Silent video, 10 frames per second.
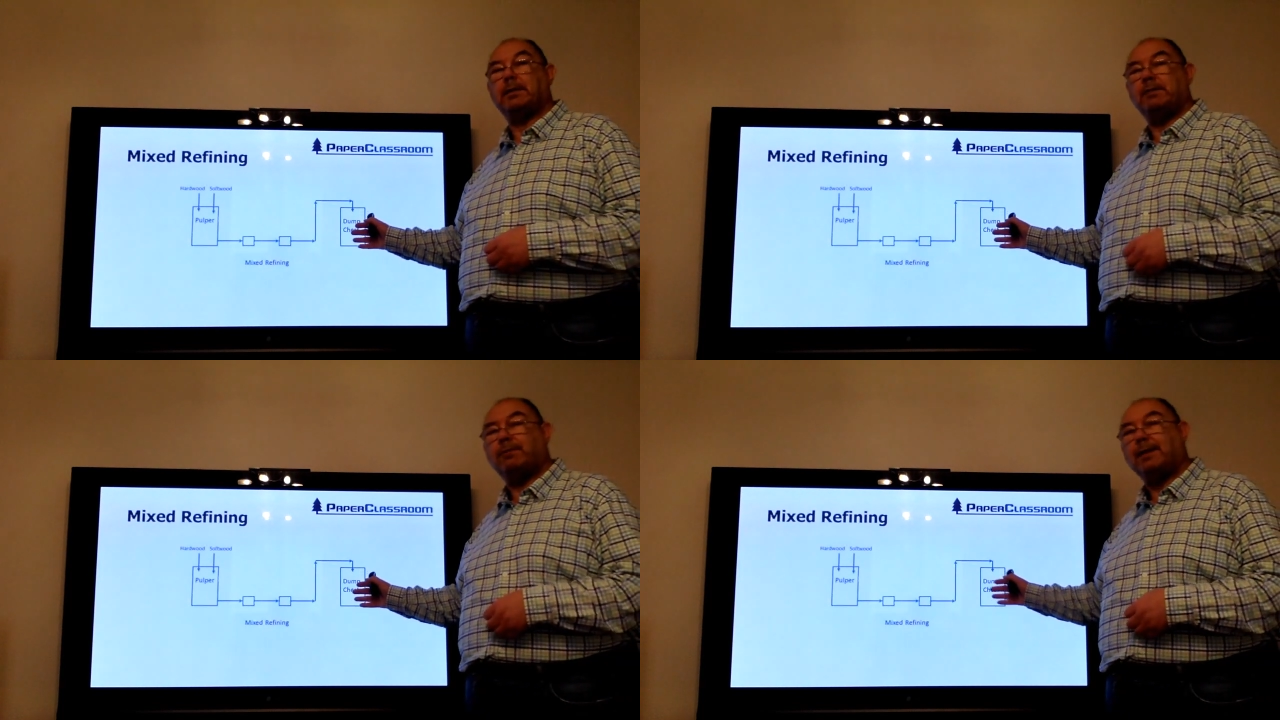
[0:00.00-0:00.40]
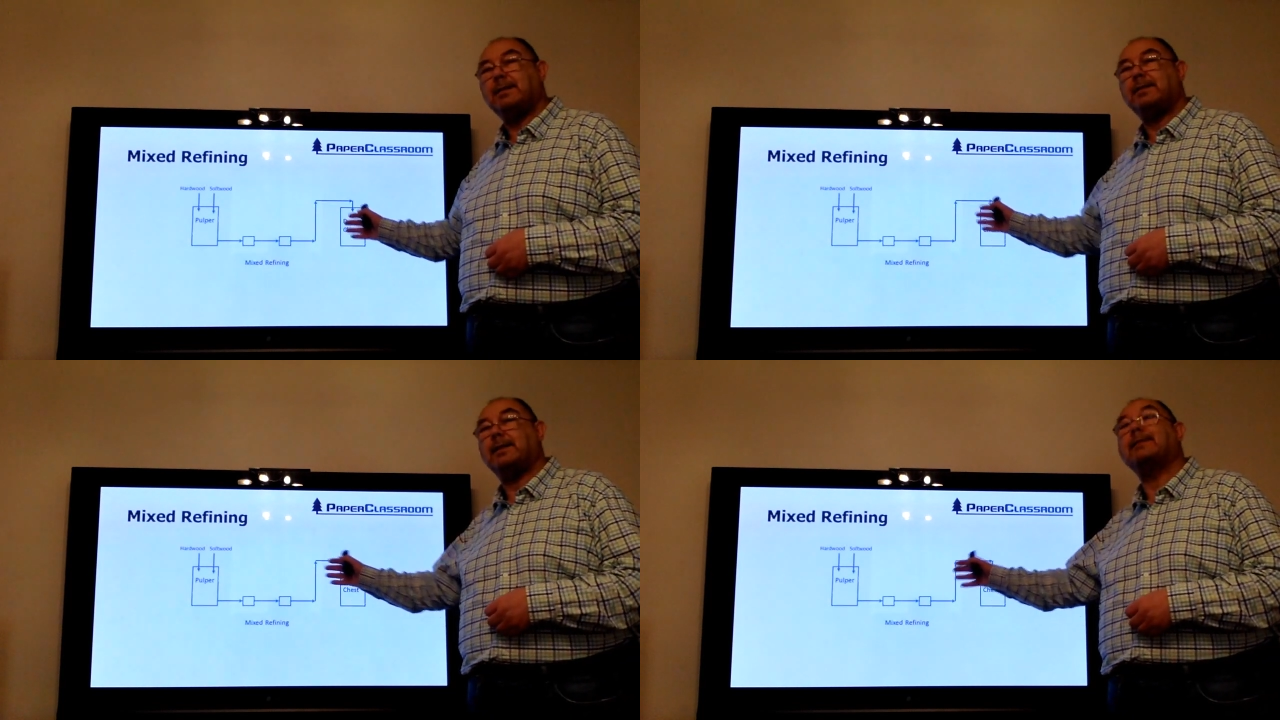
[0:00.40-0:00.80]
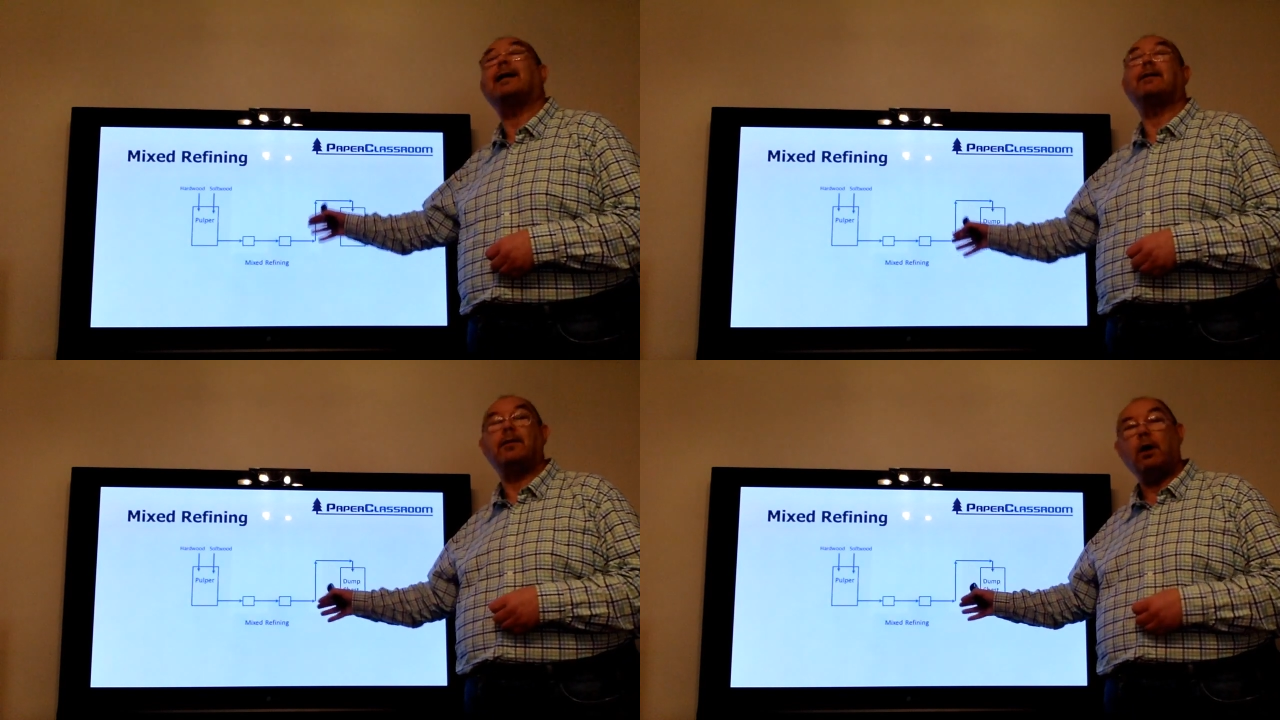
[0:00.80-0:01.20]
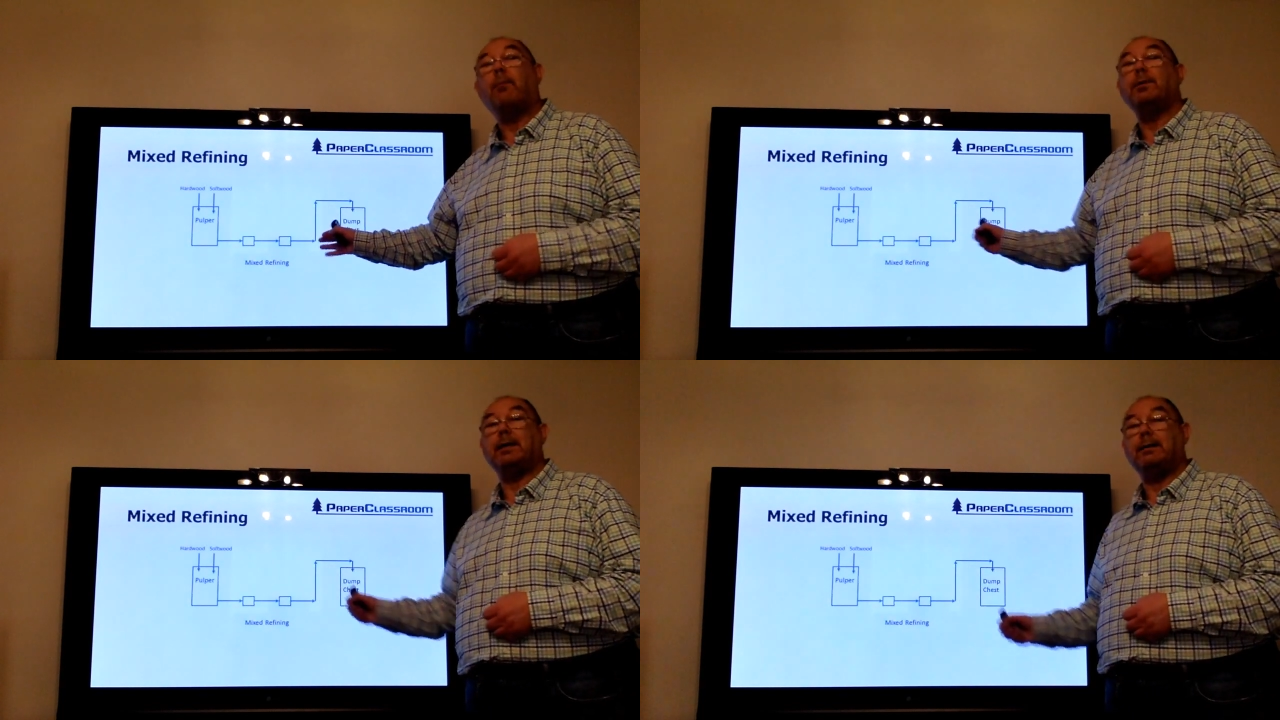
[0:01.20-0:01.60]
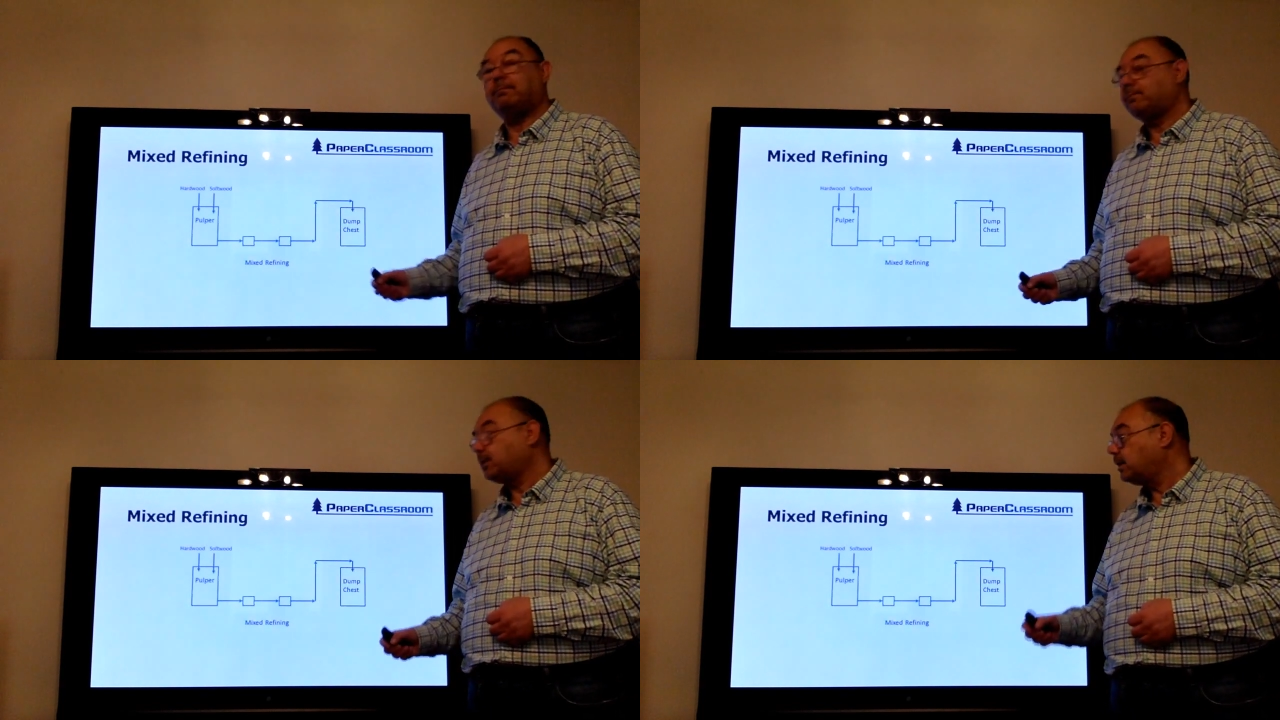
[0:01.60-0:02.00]
In fact, it's exactly the opposite.
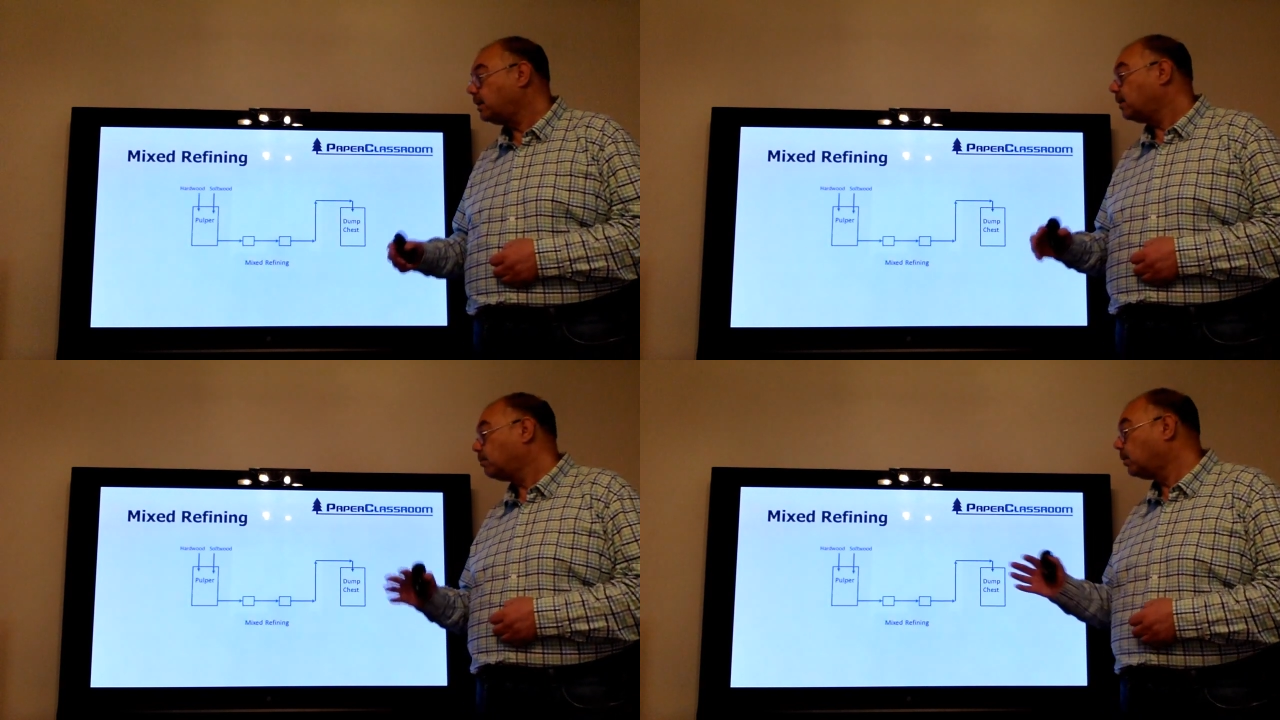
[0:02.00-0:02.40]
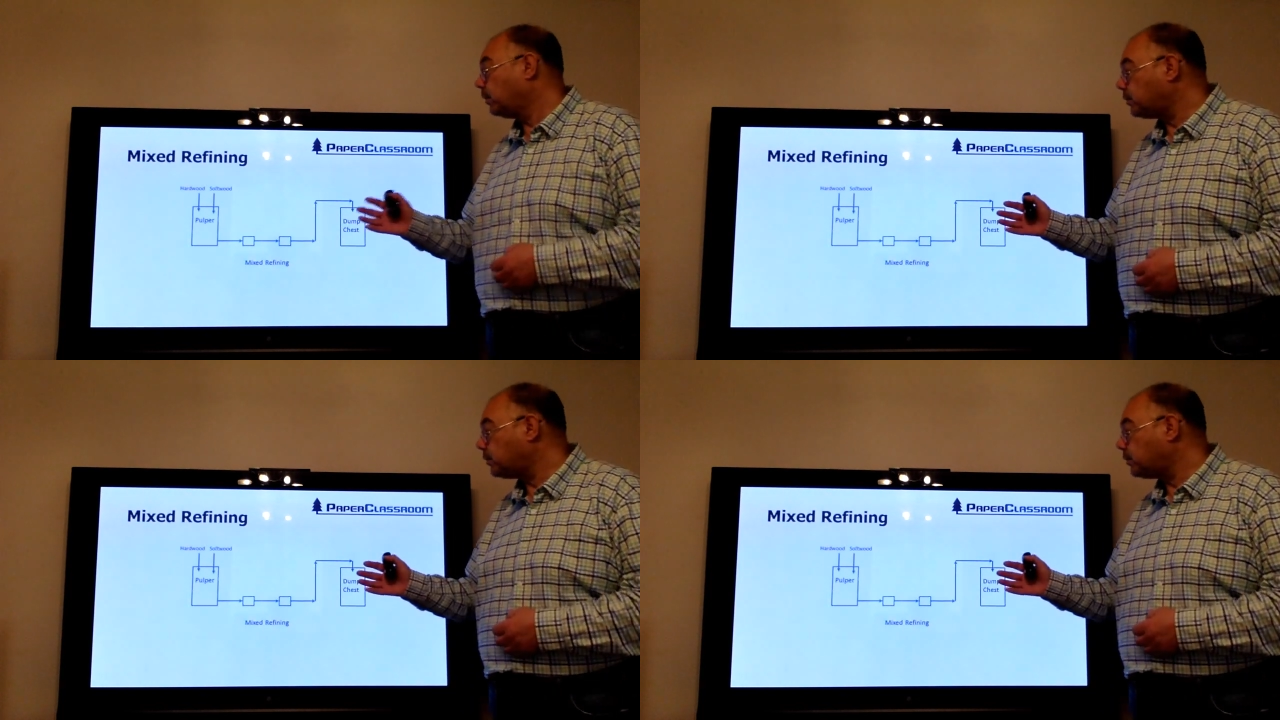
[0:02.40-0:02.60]
But